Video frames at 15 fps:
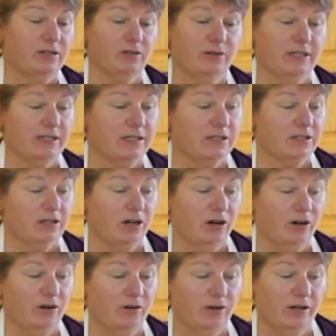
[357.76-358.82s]
so this is
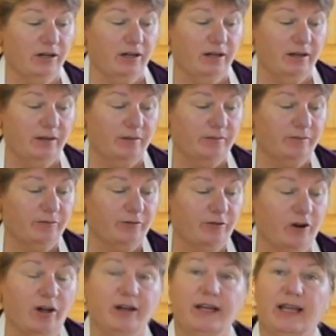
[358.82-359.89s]
our
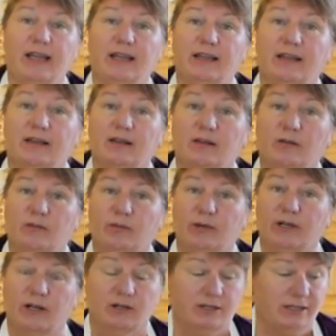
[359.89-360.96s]
fried egg
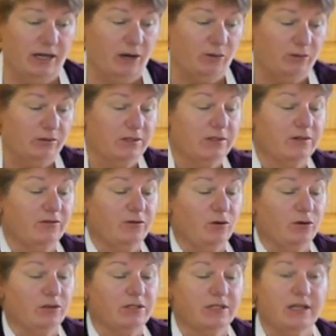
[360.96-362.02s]
with our Toutons. Of
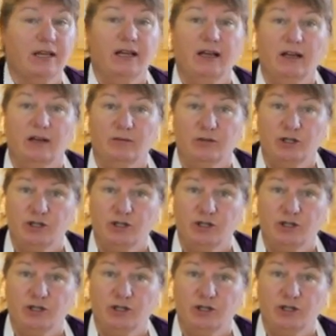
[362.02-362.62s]
course, I'm